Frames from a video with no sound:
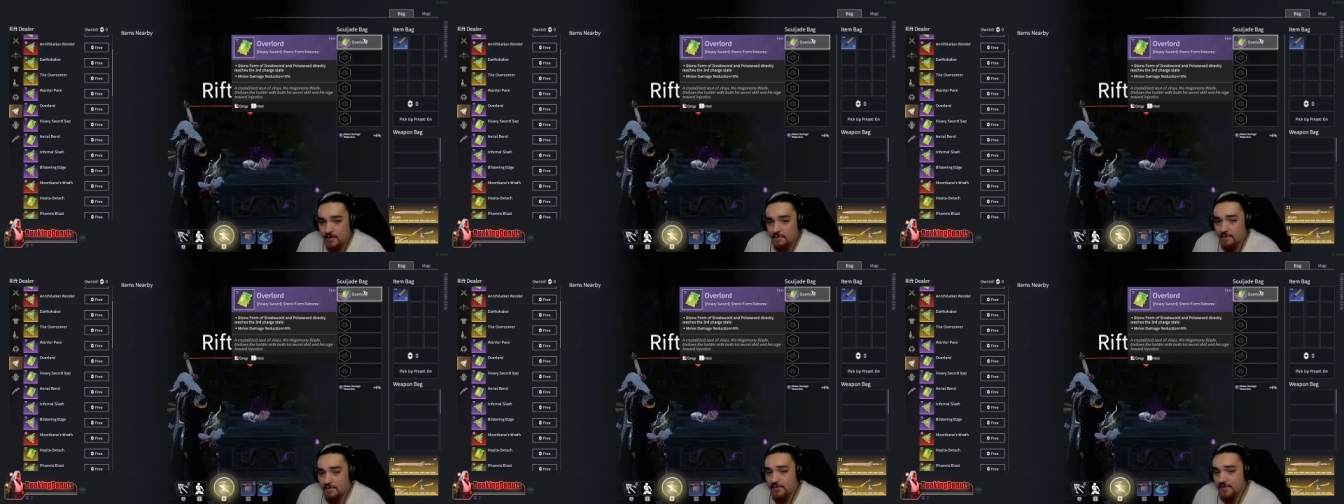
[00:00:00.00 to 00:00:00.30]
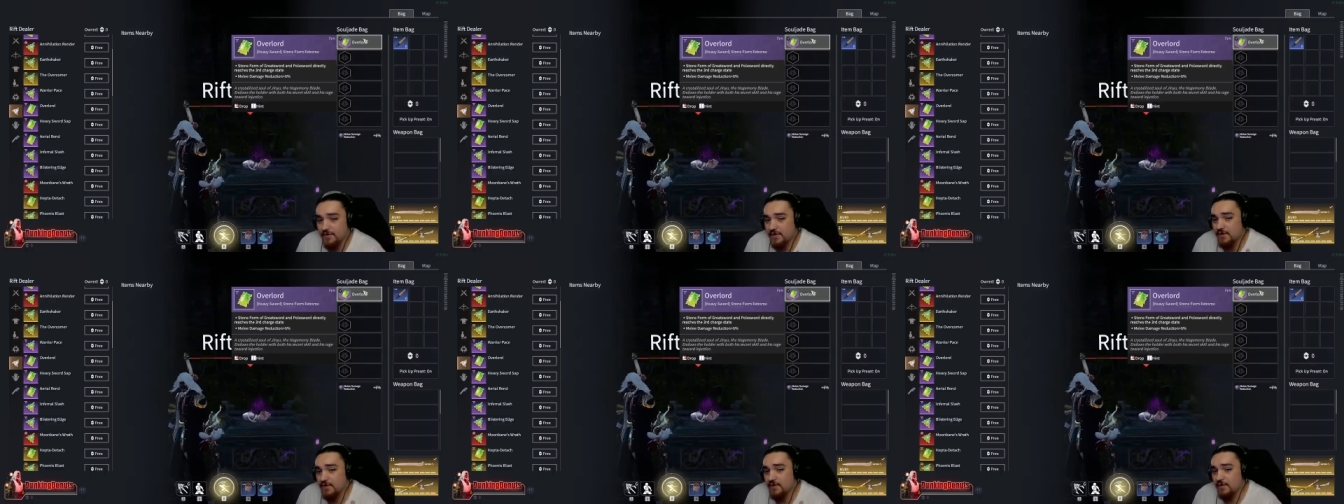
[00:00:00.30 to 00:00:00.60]
but
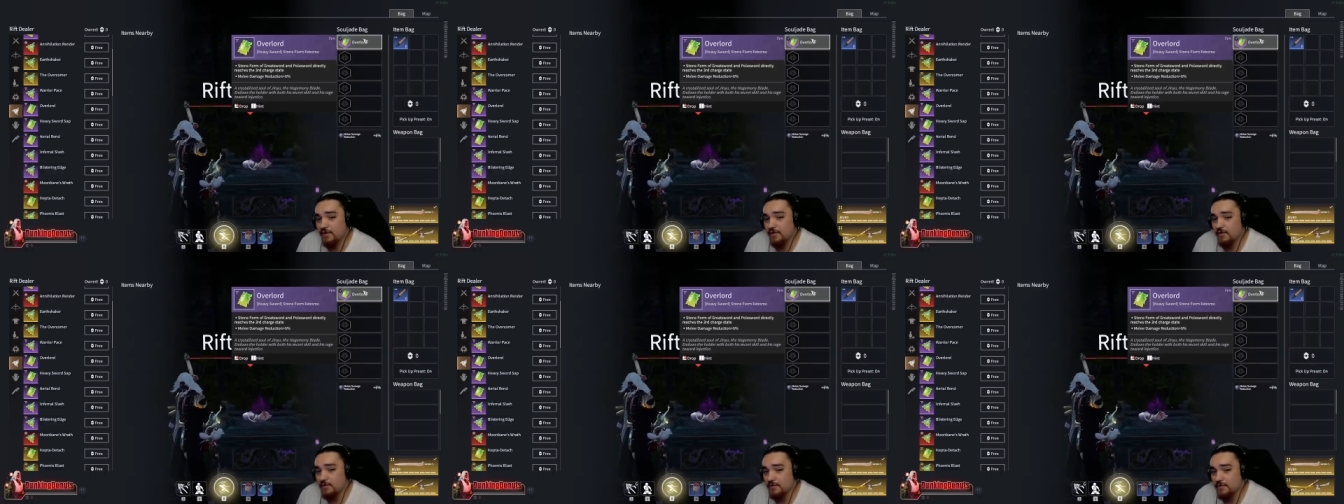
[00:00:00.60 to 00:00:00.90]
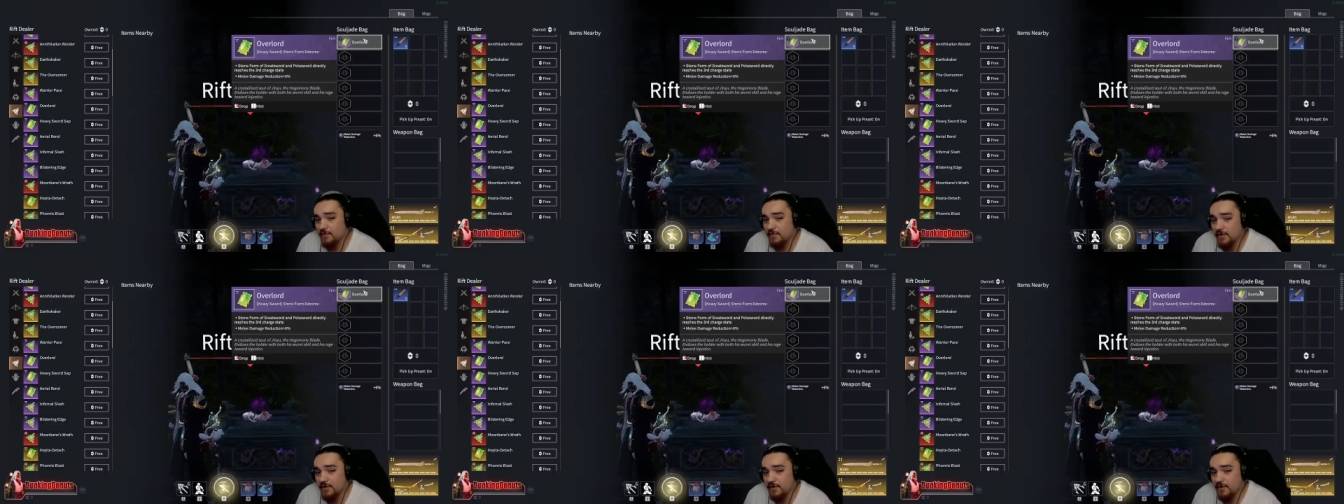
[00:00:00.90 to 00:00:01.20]
the gold
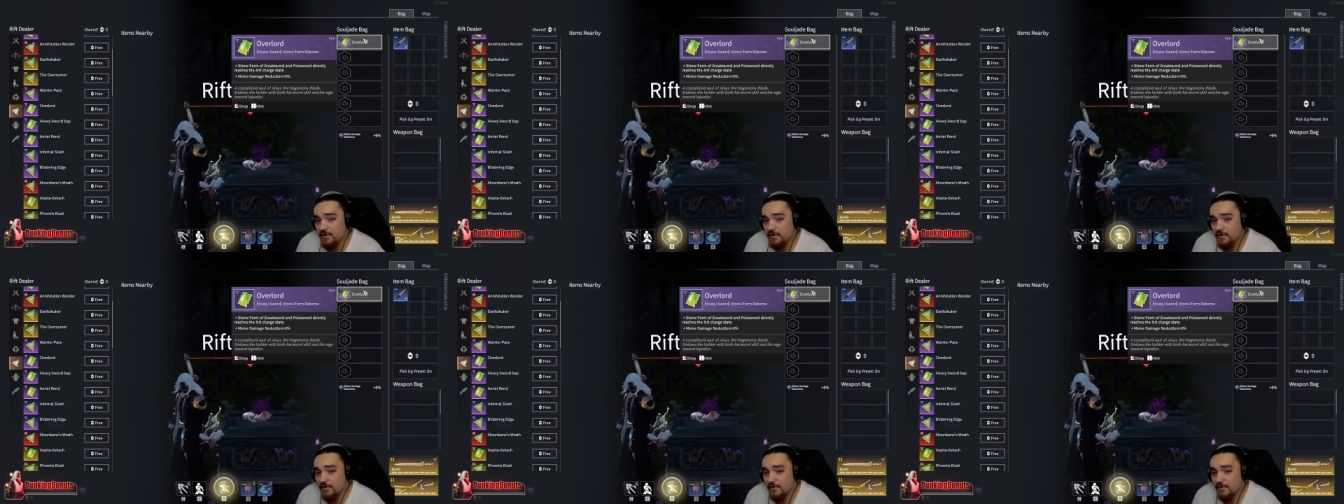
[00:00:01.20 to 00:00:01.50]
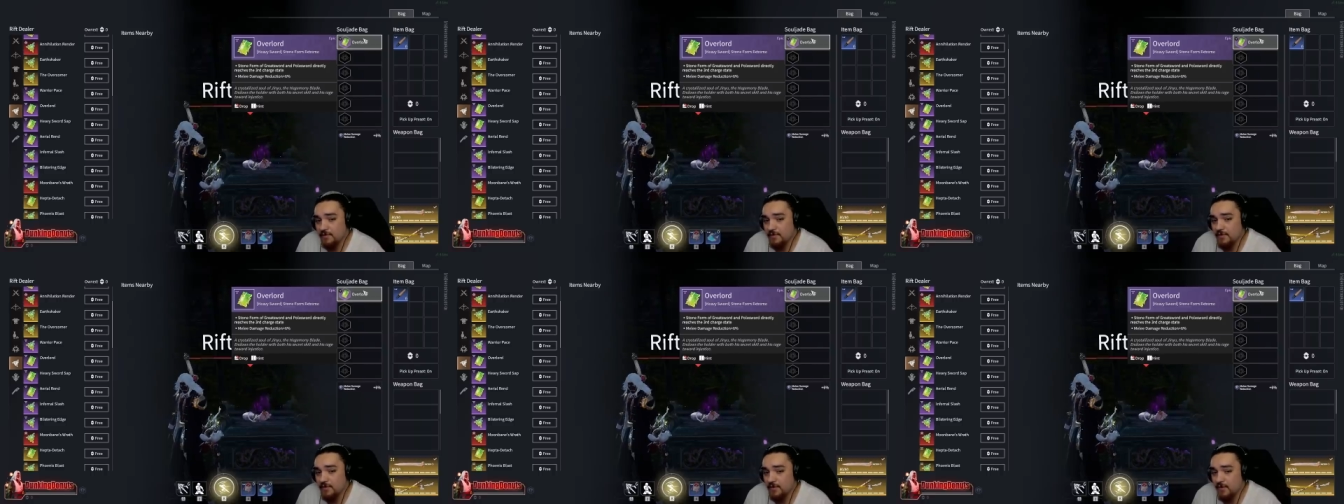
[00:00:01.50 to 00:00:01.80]
one,
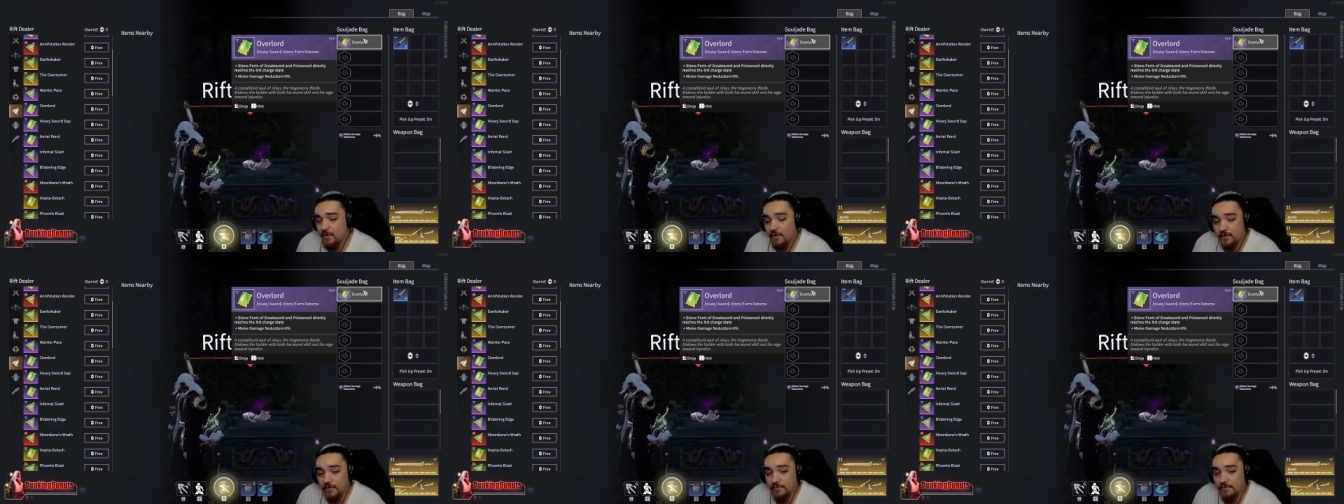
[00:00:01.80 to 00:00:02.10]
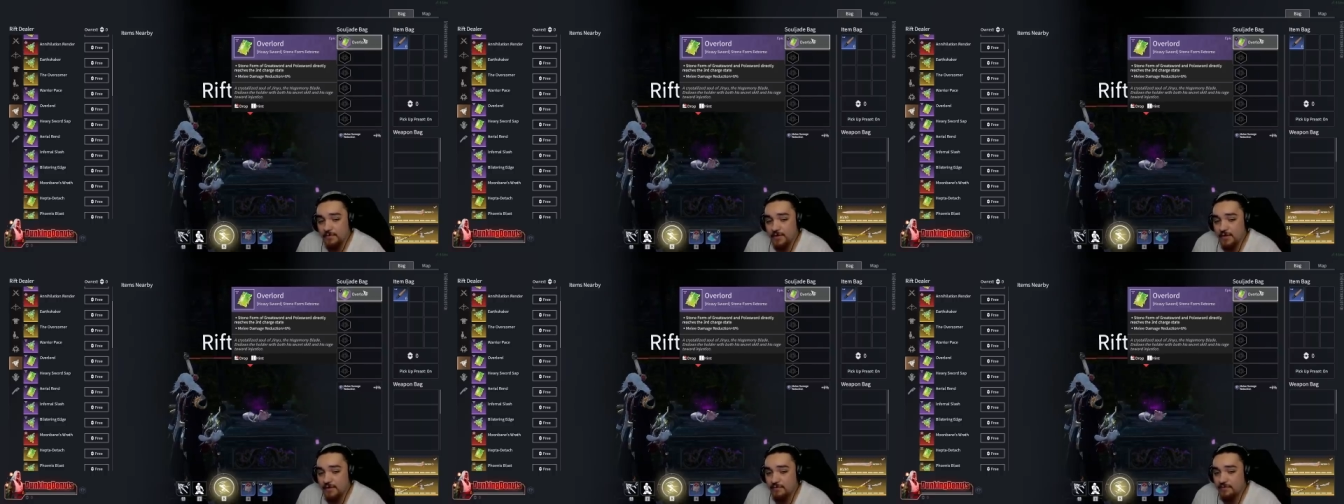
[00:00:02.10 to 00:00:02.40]
the gold
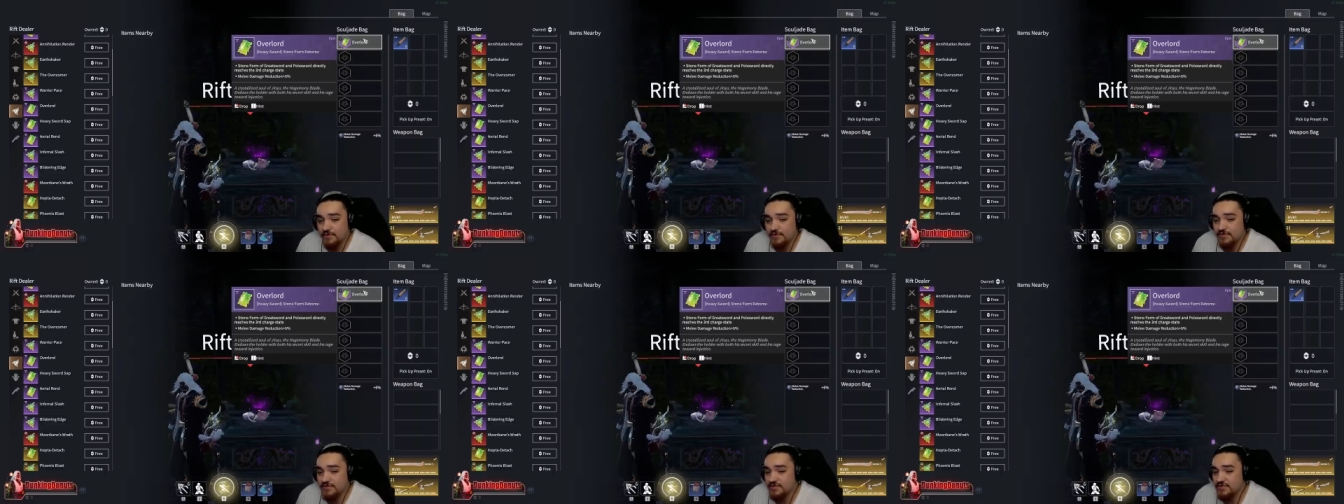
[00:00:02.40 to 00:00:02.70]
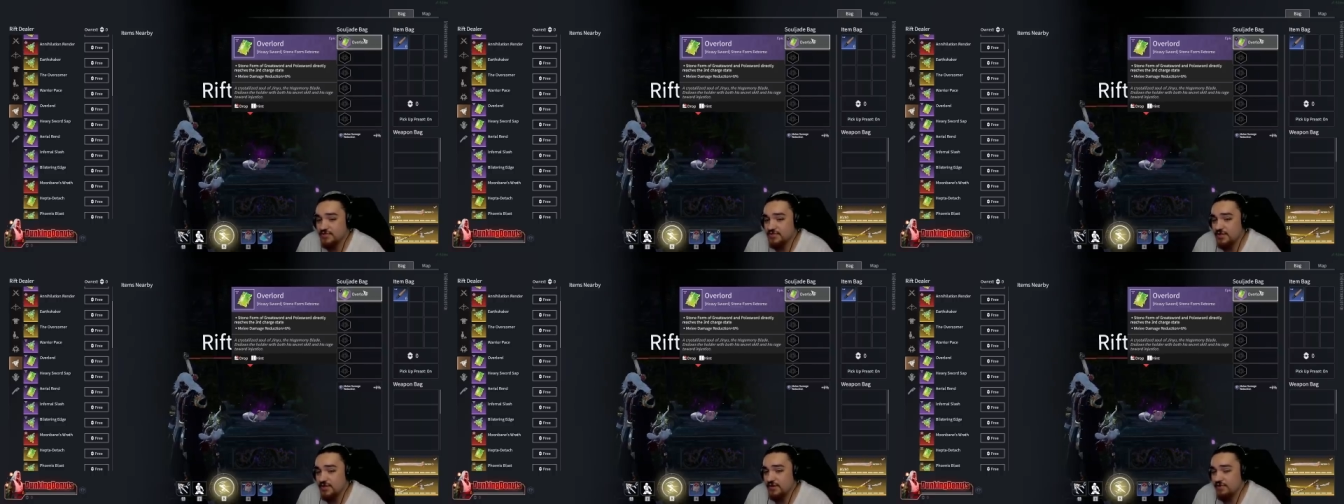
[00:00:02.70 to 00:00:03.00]
melee
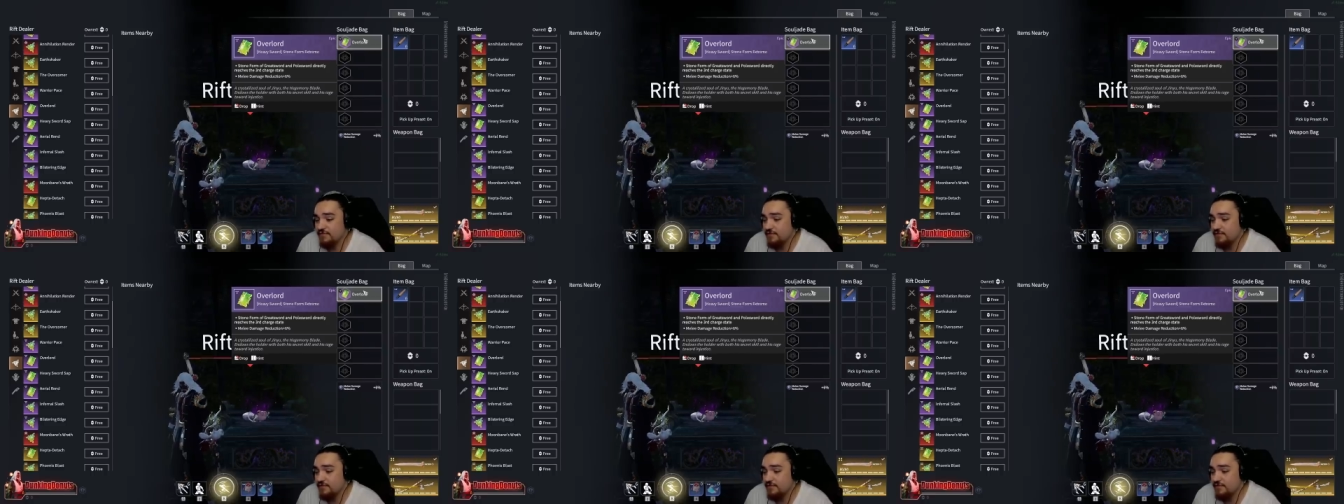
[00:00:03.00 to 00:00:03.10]
resist jade,